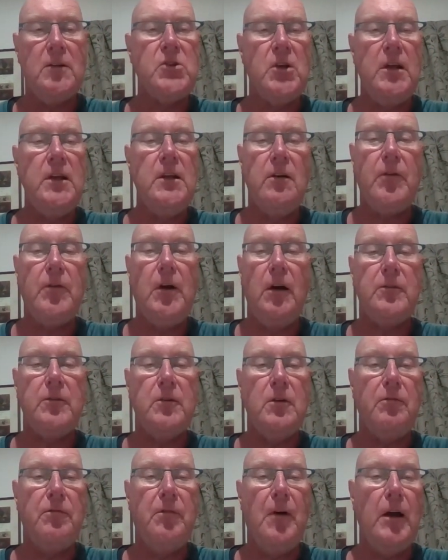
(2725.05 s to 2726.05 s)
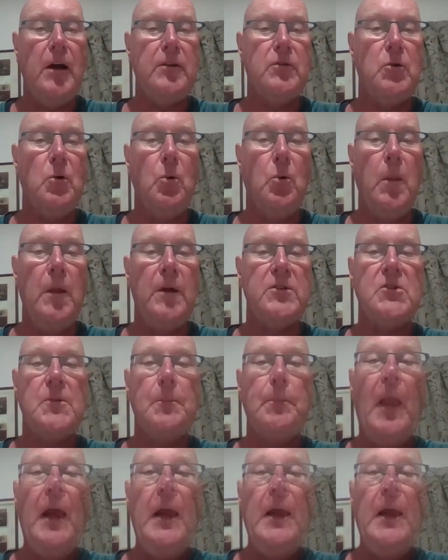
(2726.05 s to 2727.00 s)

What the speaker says: So you've got to fight all this.